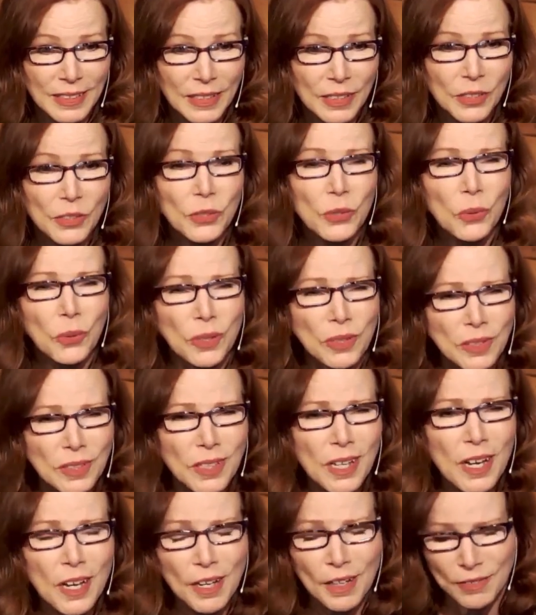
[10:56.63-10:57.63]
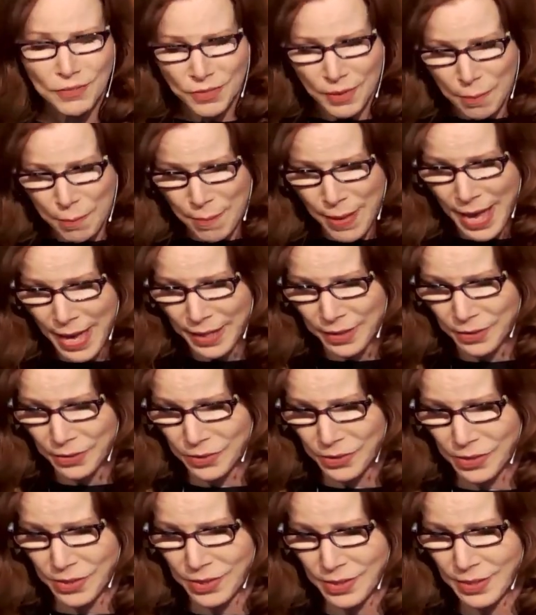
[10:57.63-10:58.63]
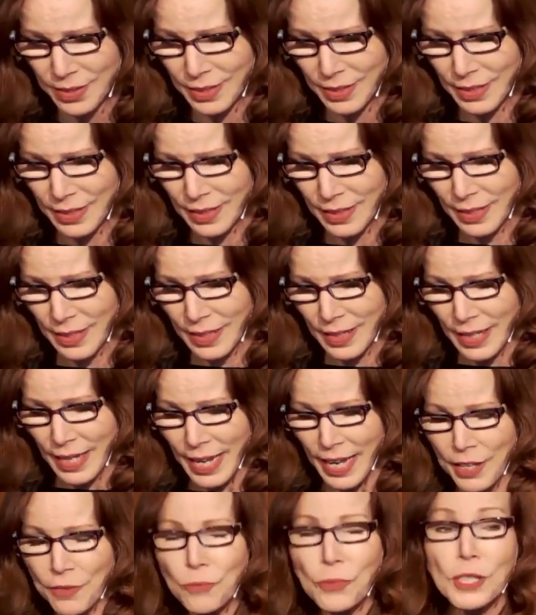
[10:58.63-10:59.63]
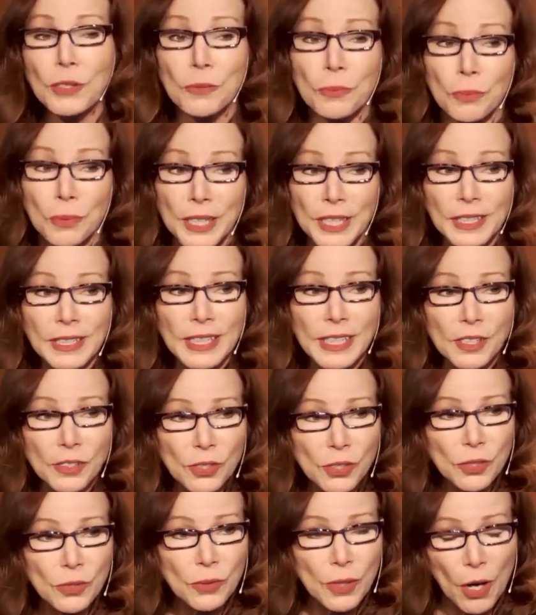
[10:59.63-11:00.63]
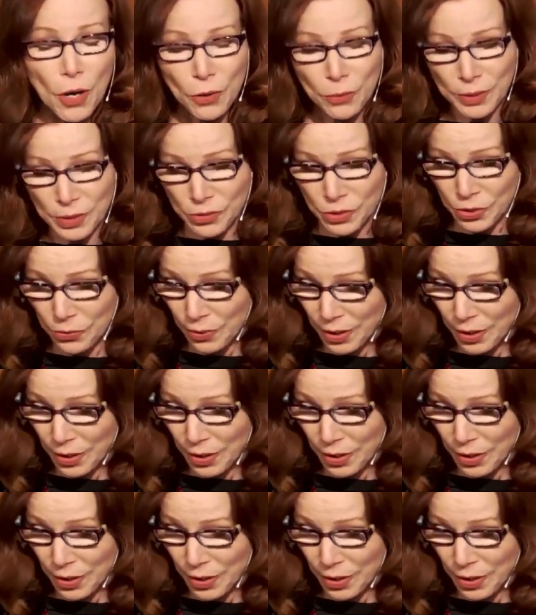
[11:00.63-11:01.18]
Your love matters. And we really do owe it to